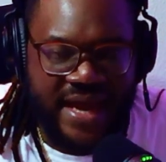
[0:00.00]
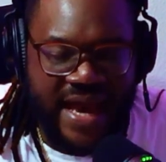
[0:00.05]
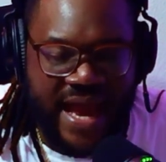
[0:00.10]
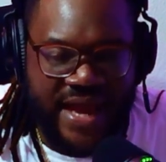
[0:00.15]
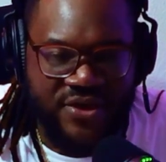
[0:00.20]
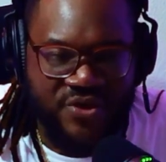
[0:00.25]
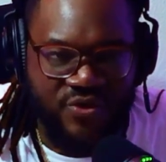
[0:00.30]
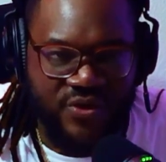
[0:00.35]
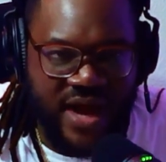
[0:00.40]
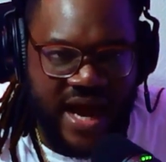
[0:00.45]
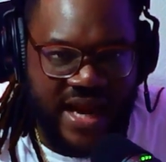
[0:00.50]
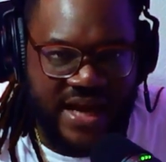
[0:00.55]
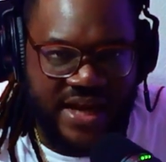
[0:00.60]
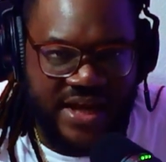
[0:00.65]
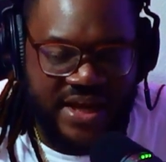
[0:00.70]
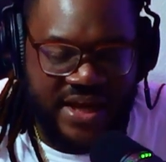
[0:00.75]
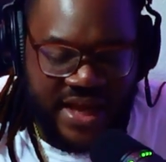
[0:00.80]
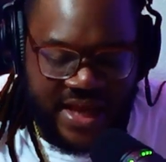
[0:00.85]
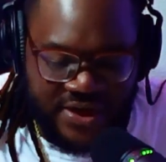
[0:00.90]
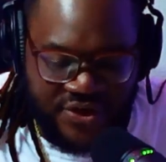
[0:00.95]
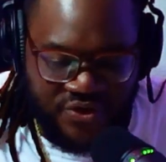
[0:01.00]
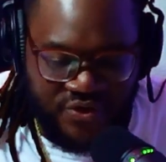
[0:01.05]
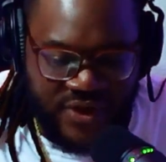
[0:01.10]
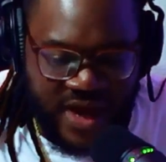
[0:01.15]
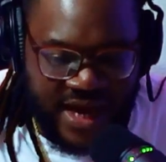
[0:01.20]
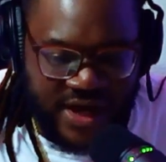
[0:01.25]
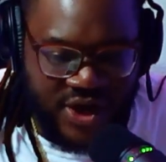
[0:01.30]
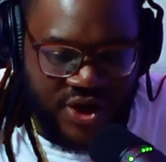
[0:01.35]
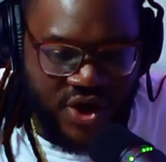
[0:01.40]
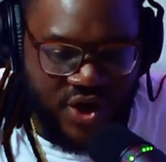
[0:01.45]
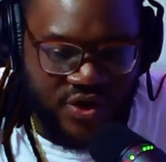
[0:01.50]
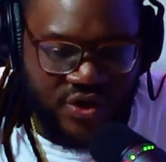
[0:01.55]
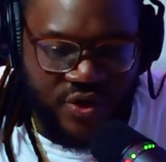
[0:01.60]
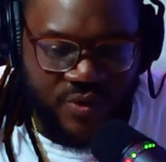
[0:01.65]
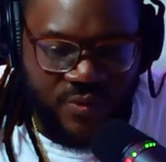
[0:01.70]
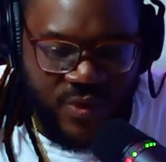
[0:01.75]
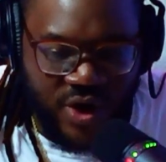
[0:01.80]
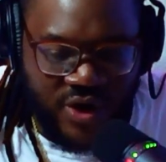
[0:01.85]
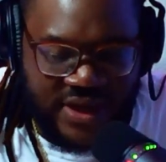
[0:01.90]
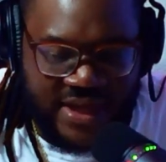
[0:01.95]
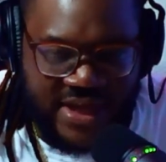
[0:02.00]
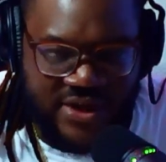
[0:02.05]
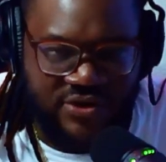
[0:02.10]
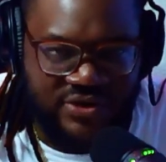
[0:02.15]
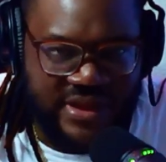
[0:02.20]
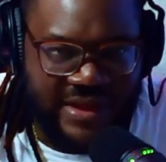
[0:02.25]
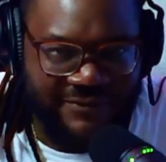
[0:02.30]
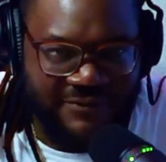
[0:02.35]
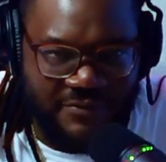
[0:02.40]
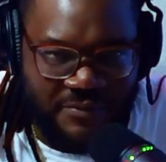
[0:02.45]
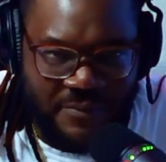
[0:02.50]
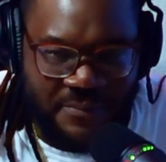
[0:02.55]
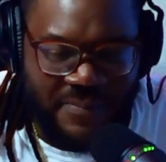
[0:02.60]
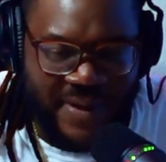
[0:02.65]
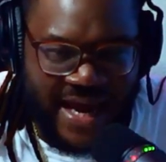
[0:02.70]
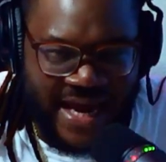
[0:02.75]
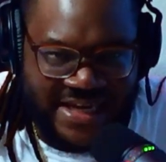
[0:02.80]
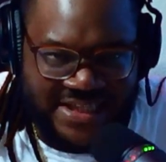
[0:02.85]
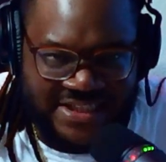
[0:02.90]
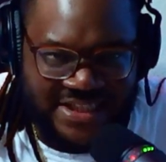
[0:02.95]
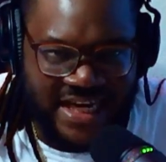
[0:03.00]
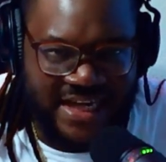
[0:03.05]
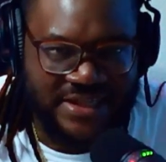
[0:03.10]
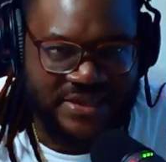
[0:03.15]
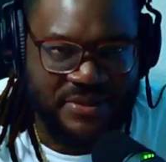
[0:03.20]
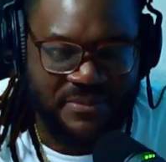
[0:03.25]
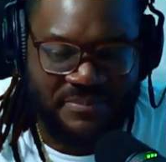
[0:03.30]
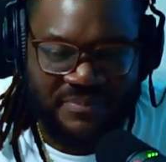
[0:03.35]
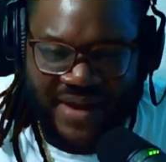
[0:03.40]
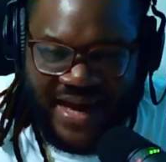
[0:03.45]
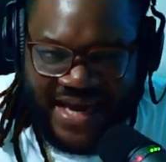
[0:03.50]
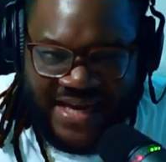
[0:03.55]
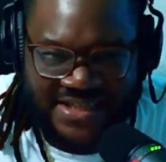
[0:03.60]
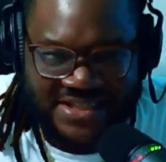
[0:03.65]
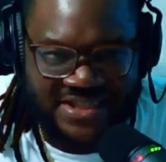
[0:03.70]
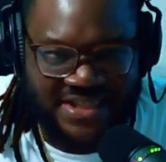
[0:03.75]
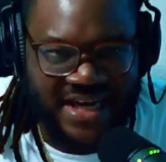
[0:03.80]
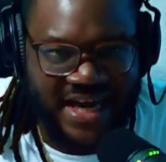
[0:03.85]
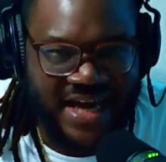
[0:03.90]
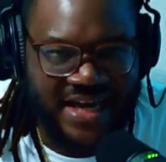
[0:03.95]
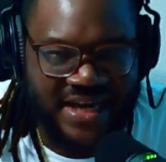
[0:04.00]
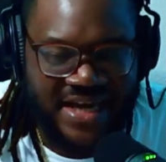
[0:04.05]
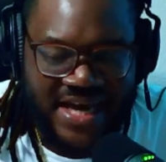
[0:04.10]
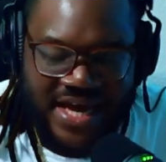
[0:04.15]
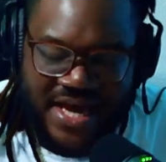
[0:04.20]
and you gotta go to work, and you living from paycheck to paycheck,